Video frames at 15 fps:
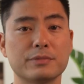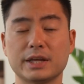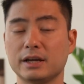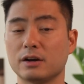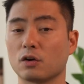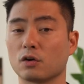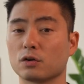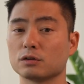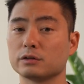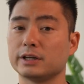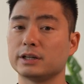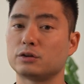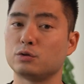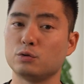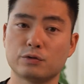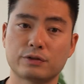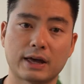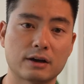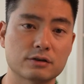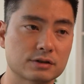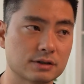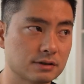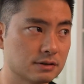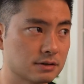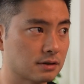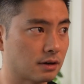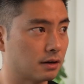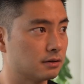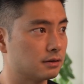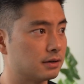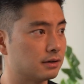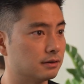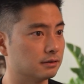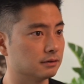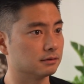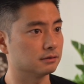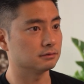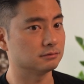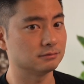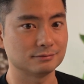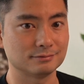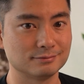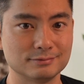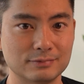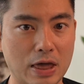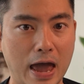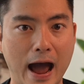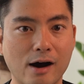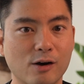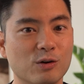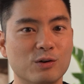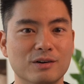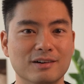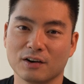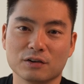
the early 2000s until now.